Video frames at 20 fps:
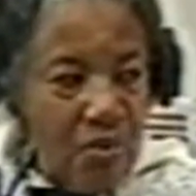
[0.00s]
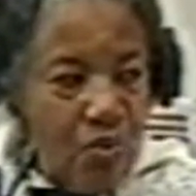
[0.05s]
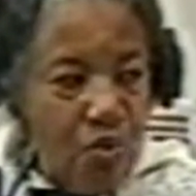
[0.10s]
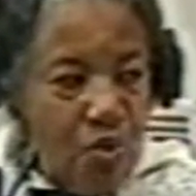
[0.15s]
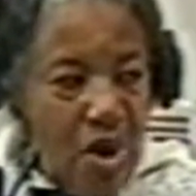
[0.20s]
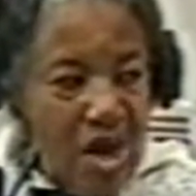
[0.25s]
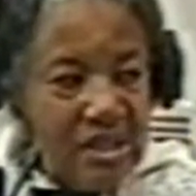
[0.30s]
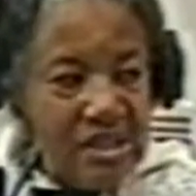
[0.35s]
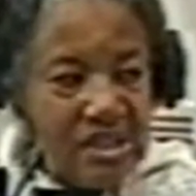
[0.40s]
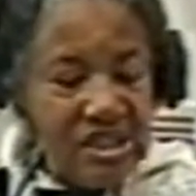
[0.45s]

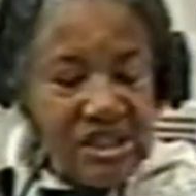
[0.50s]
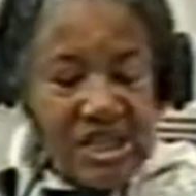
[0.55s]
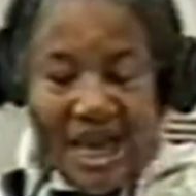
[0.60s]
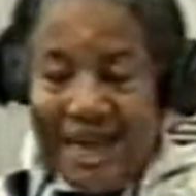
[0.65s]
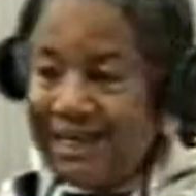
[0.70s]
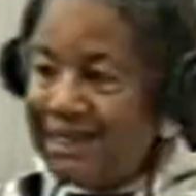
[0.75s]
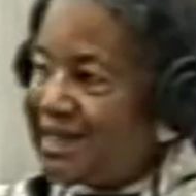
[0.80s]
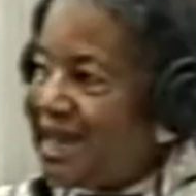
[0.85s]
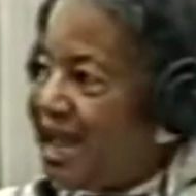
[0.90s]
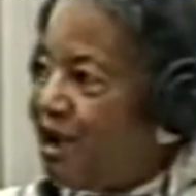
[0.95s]
One
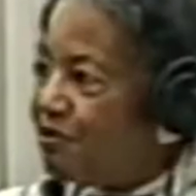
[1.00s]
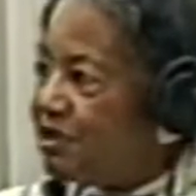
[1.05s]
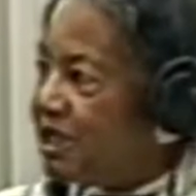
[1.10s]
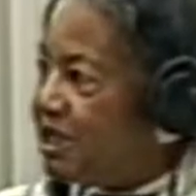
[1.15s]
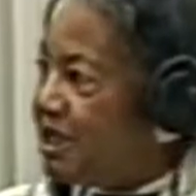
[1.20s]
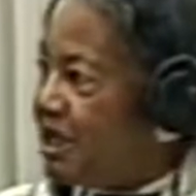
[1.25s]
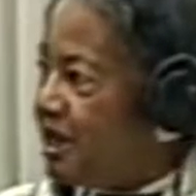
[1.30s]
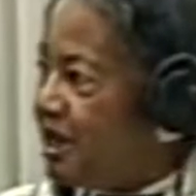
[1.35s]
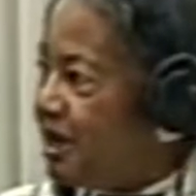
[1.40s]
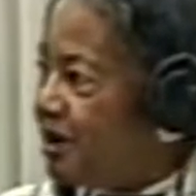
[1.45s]
set down
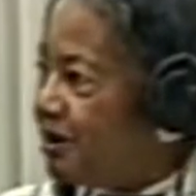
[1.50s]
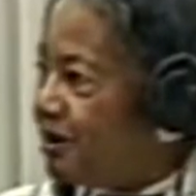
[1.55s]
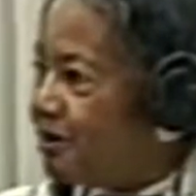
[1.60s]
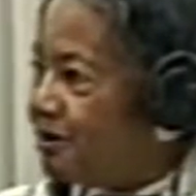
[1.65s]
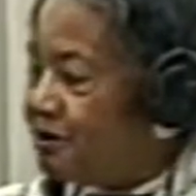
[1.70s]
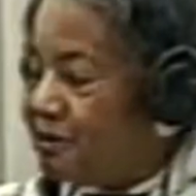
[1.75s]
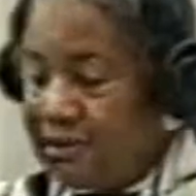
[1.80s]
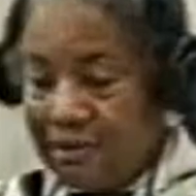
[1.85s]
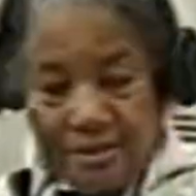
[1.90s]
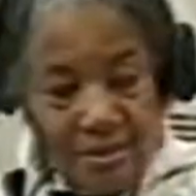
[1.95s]
in
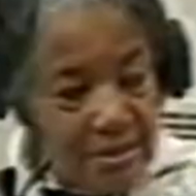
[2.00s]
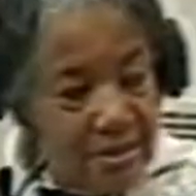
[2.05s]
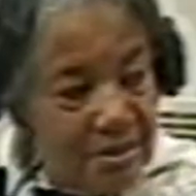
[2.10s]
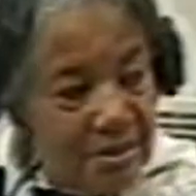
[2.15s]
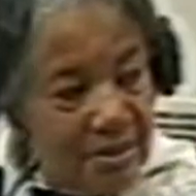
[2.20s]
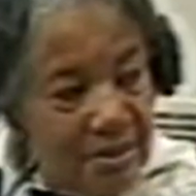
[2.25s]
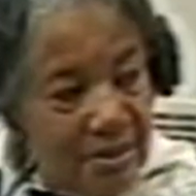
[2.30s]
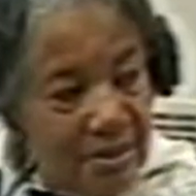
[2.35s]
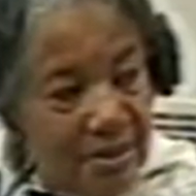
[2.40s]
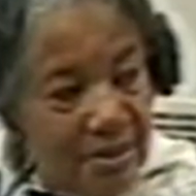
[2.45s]
here,
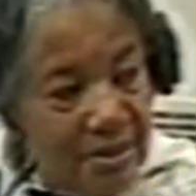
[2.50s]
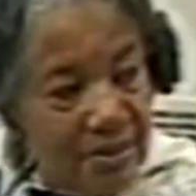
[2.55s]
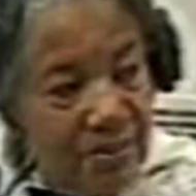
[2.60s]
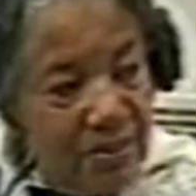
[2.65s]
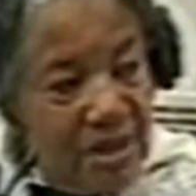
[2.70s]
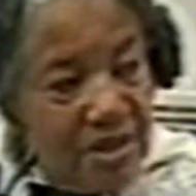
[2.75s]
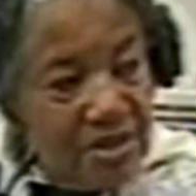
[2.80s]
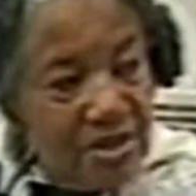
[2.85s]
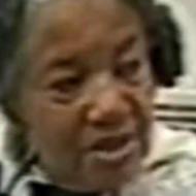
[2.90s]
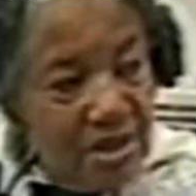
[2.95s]

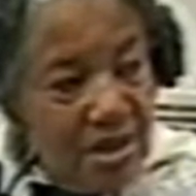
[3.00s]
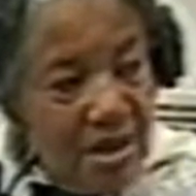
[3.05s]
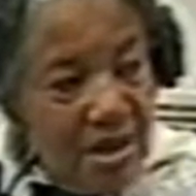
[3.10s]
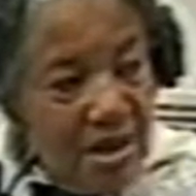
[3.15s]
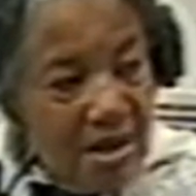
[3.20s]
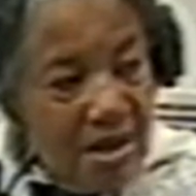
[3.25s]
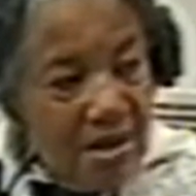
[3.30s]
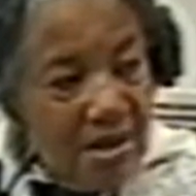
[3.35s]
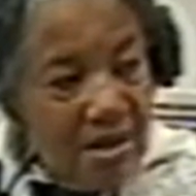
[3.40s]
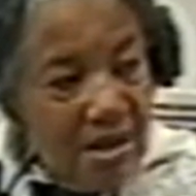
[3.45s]
which
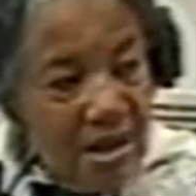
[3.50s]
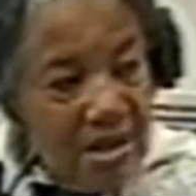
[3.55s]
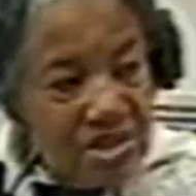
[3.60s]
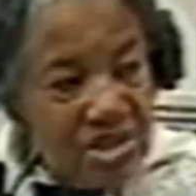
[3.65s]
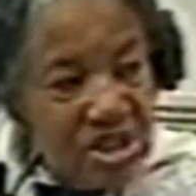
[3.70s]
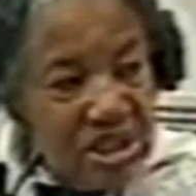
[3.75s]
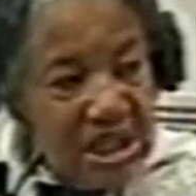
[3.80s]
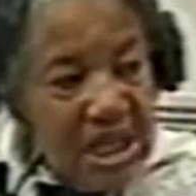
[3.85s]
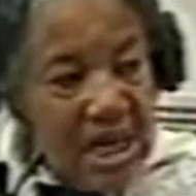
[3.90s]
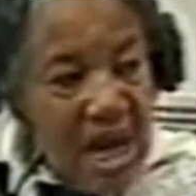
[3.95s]
are
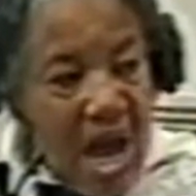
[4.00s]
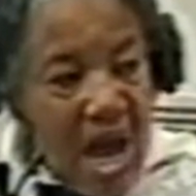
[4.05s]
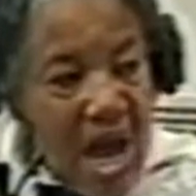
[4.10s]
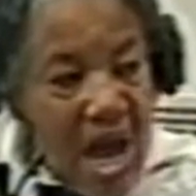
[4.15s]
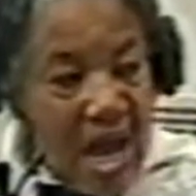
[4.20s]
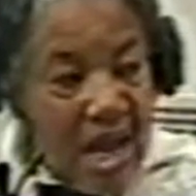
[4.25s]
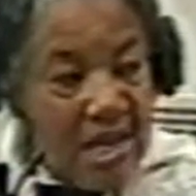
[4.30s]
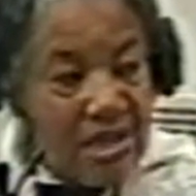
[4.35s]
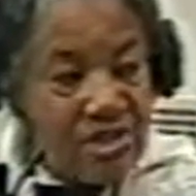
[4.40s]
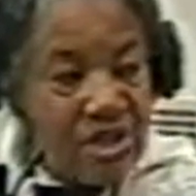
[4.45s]
slit
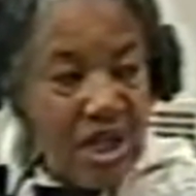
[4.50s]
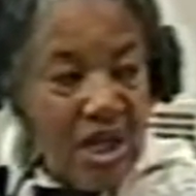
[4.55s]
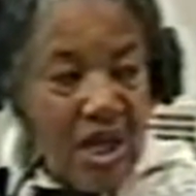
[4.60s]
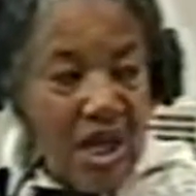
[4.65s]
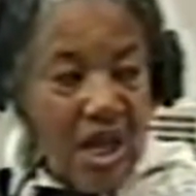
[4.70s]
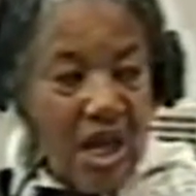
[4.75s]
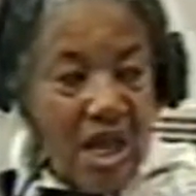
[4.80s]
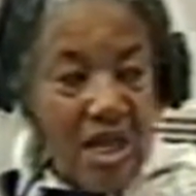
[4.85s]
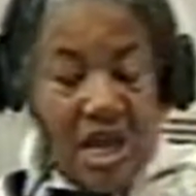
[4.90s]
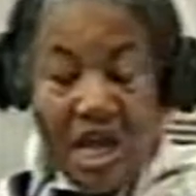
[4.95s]
eyes,
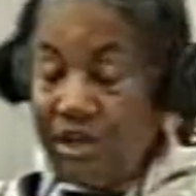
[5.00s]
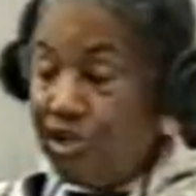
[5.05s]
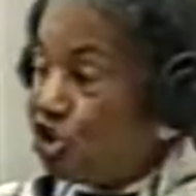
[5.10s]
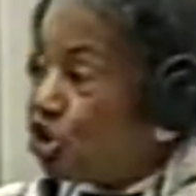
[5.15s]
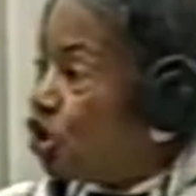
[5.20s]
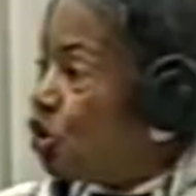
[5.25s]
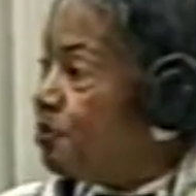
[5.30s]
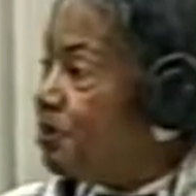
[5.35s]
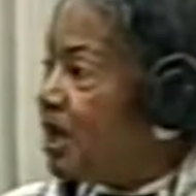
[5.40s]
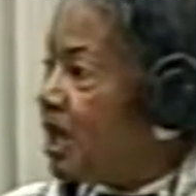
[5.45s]
and then
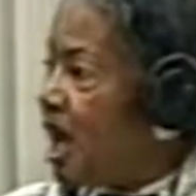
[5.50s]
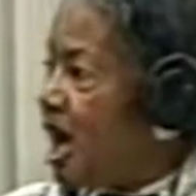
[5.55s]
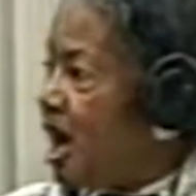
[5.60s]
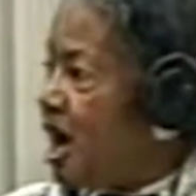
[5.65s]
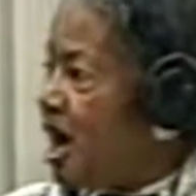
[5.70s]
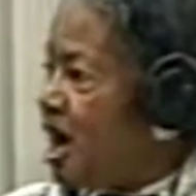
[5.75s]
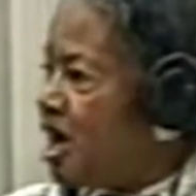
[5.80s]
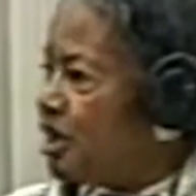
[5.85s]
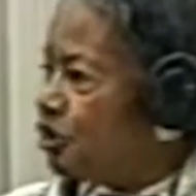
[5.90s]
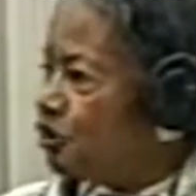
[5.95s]
tubular
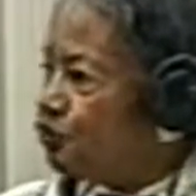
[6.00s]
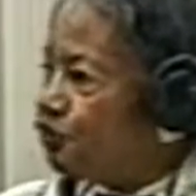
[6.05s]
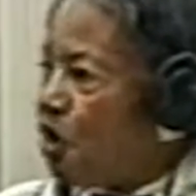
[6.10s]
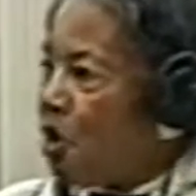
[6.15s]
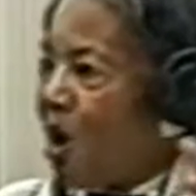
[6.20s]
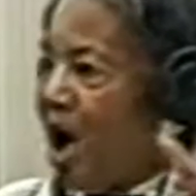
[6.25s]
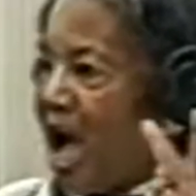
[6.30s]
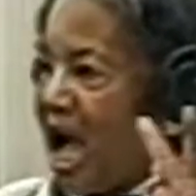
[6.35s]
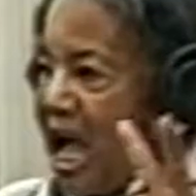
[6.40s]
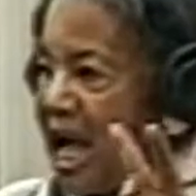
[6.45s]
eyes,
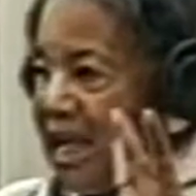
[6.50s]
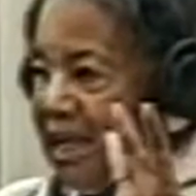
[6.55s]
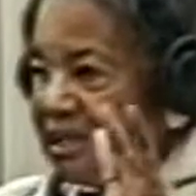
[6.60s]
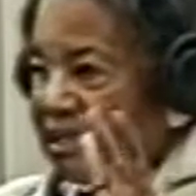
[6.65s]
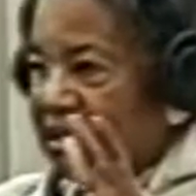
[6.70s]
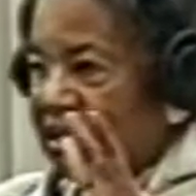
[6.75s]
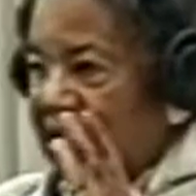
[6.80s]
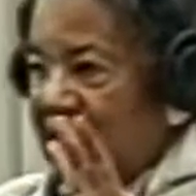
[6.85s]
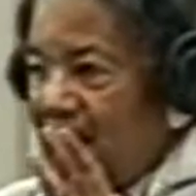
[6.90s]
4 eyes.